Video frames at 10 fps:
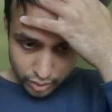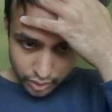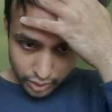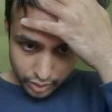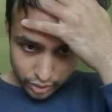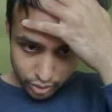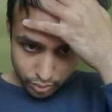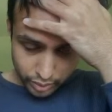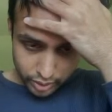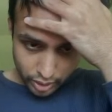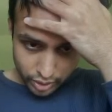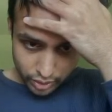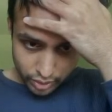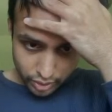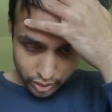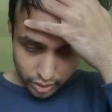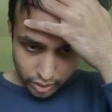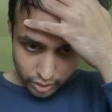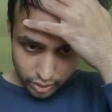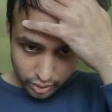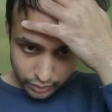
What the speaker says: Yeah, it shouldn't really touch this, I think.